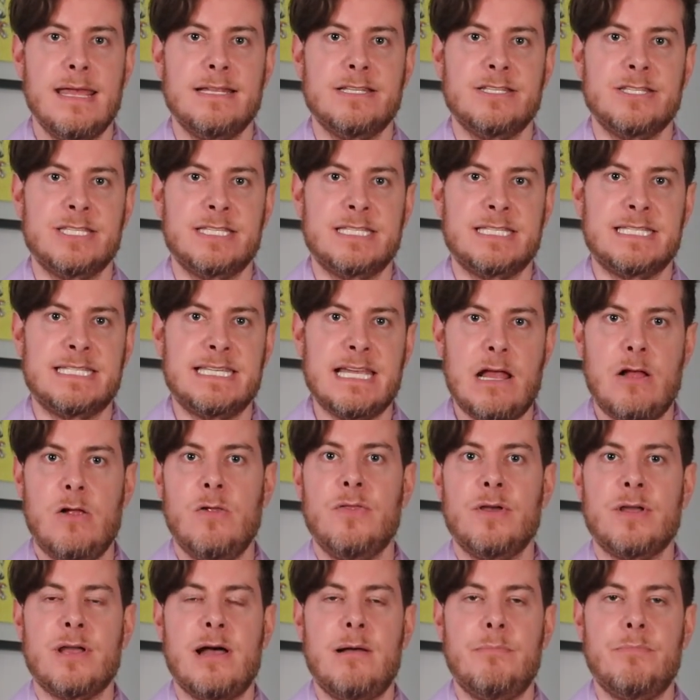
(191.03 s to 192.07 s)
sell
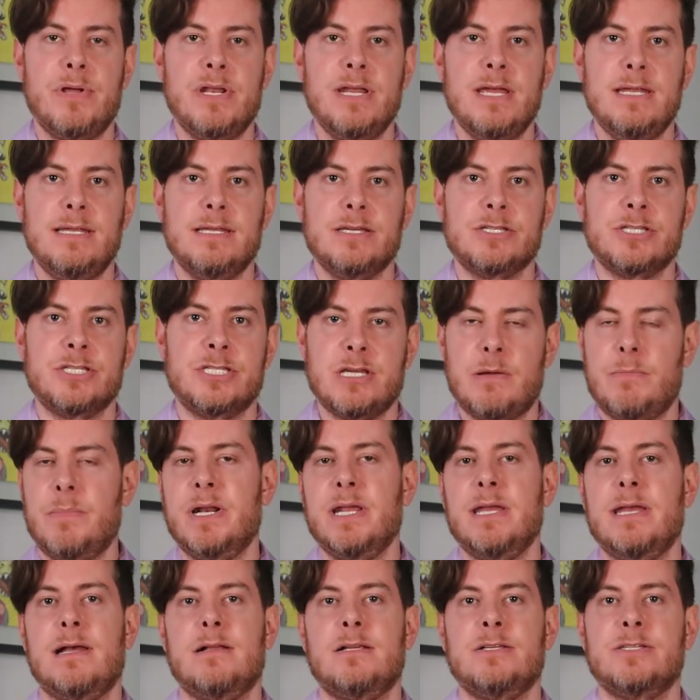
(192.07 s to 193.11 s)
the company to
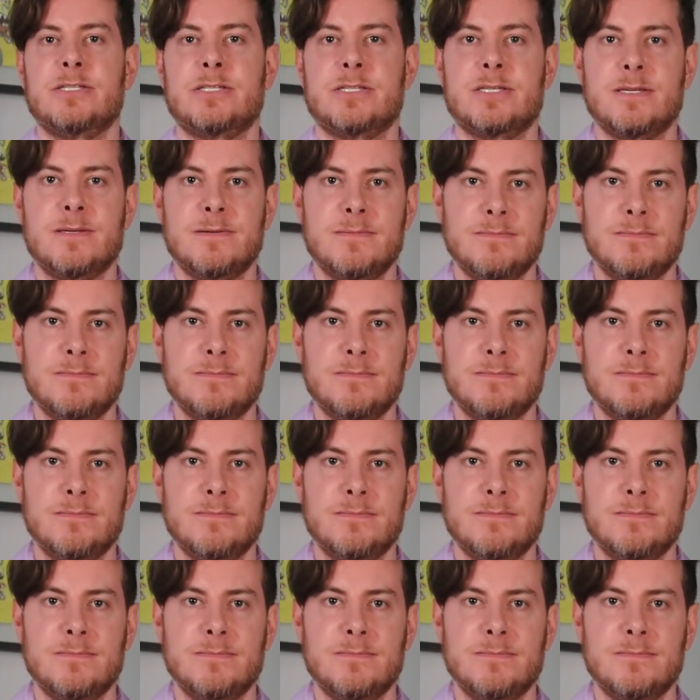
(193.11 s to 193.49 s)
somebody else.